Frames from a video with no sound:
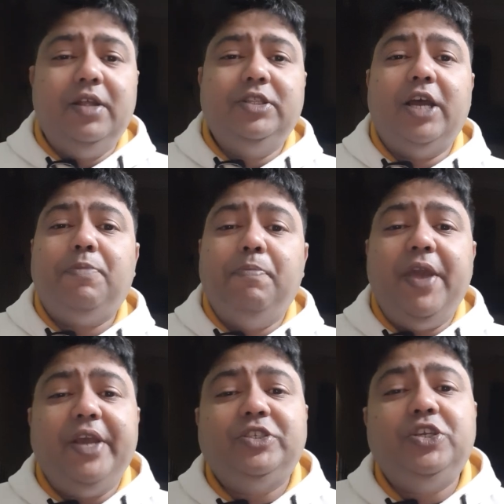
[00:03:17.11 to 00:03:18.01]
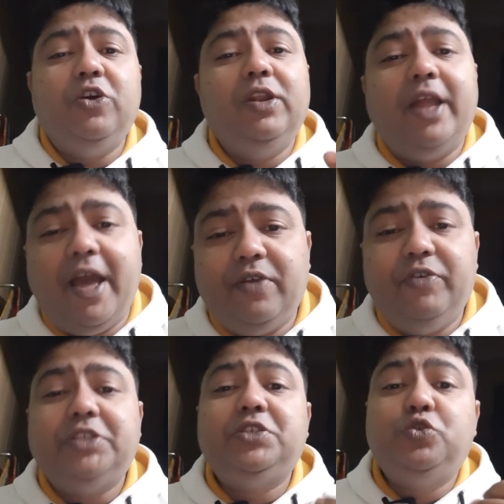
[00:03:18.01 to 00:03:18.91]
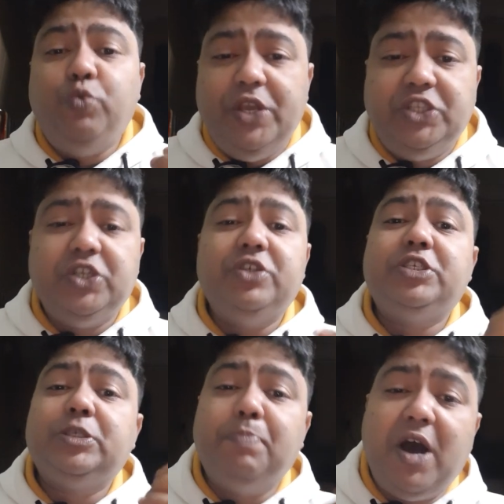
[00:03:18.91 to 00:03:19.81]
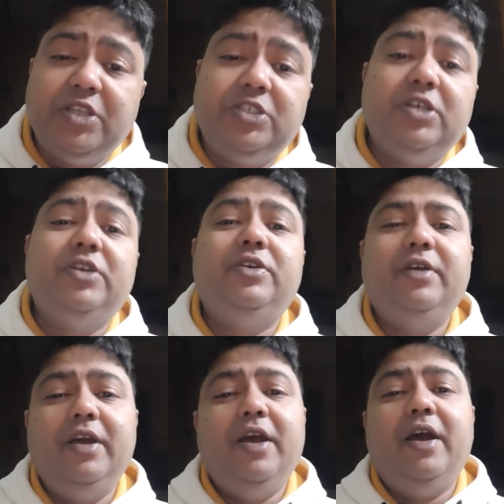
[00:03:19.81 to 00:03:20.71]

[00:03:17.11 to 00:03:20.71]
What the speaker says: that makes your language sweeter, smarter,